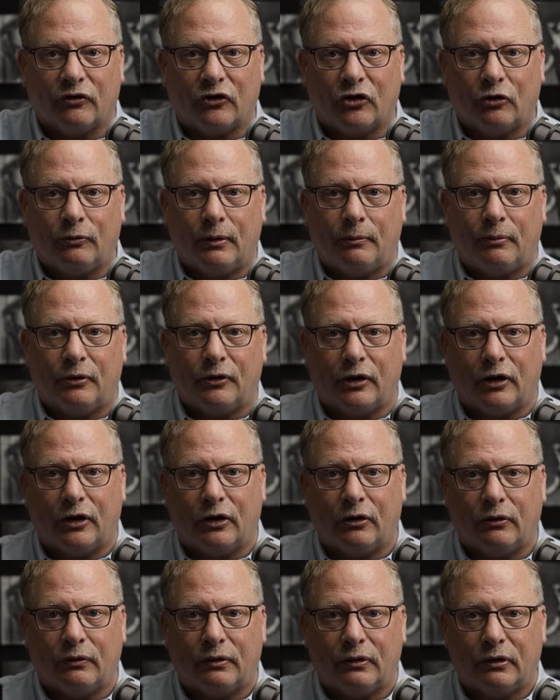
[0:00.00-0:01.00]
or a little bit
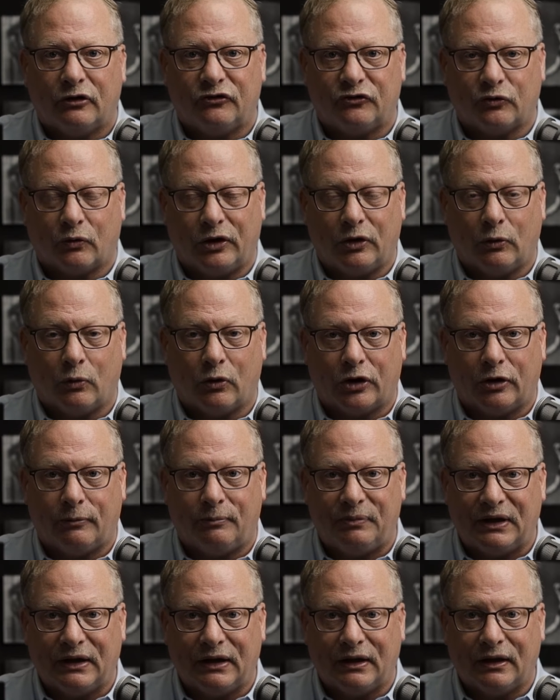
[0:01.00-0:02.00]
below is where you want to
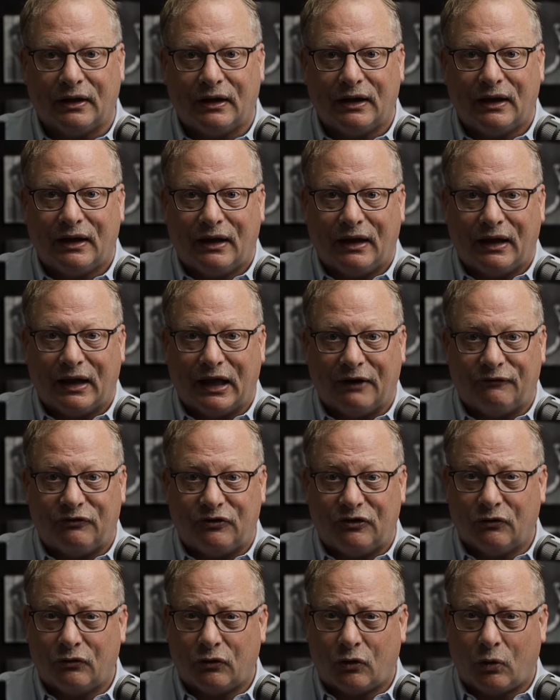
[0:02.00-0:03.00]
be. And if
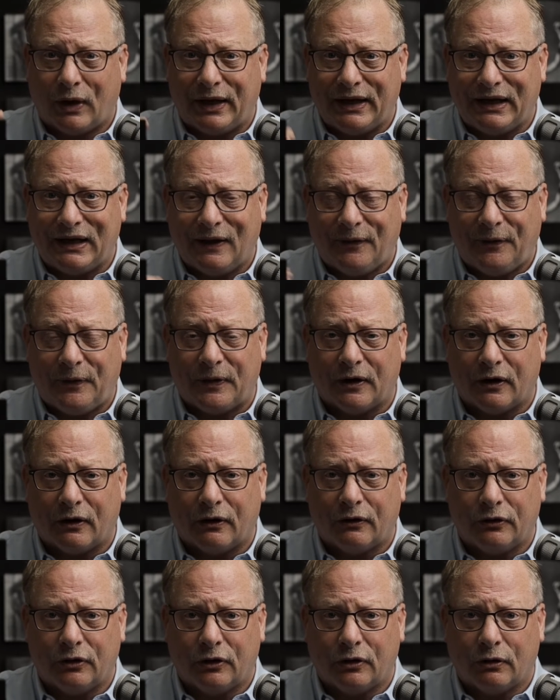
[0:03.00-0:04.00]
you don't quite get
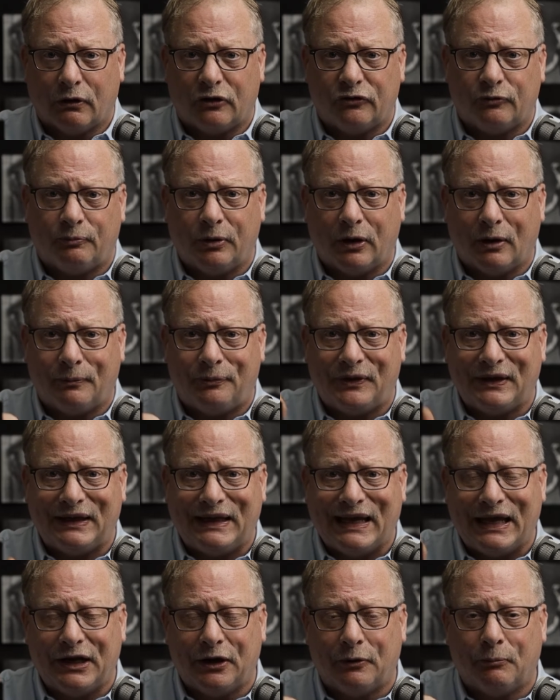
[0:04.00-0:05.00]
there, you can always bump the
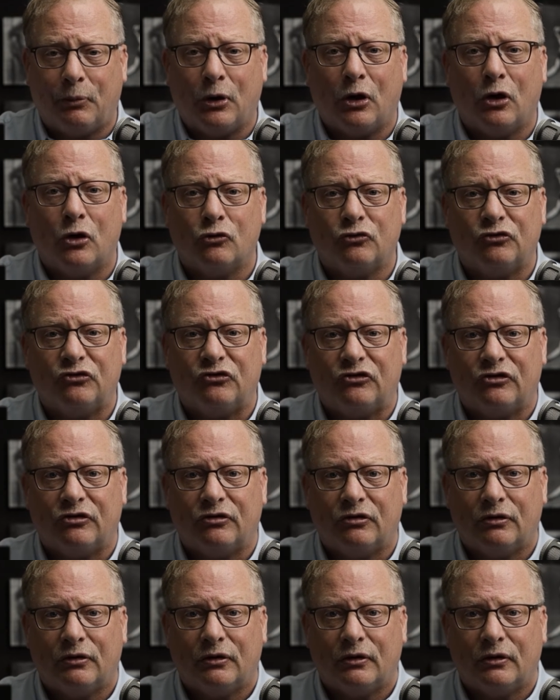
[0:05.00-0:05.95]
gain in post.